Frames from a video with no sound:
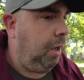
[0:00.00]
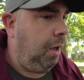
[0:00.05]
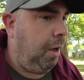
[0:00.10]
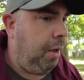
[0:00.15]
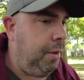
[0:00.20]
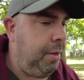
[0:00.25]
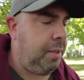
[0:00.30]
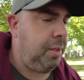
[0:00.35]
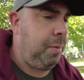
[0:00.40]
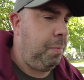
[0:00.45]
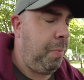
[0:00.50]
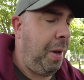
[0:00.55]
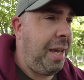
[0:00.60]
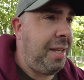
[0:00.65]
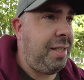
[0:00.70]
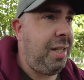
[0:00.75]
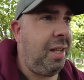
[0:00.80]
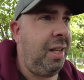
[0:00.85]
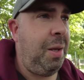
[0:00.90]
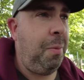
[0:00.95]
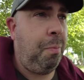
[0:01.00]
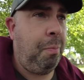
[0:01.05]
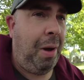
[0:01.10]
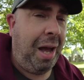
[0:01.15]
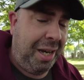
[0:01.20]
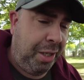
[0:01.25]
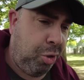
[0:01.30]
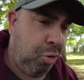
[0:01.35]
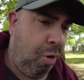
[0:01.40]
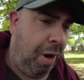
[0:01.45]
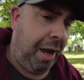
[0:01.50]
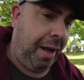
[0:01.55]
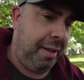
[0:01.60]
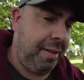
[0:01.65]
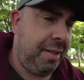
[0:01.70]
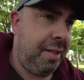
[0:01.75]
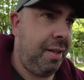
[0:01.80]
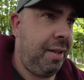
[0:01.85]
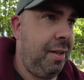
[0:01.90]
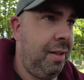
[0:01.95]
has basically
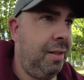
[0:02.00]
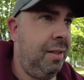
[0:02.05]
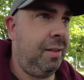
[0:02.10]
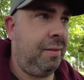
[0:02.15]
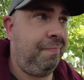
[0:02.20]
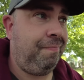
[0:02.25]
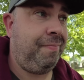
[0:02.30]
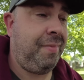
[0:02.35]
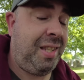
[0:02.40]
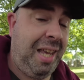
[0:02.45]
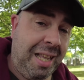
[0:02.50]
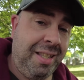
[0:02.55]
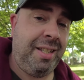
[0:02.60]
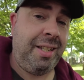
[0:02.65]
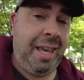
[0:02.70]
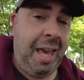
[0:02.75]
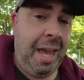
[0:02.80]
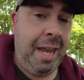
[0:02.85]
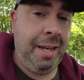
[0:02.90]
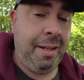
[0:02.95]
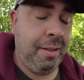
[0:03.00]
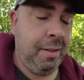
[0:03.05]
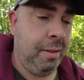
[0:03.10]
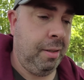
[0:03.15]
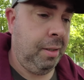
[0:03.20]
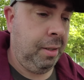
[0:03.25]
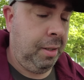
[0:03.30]
backtracked yet again.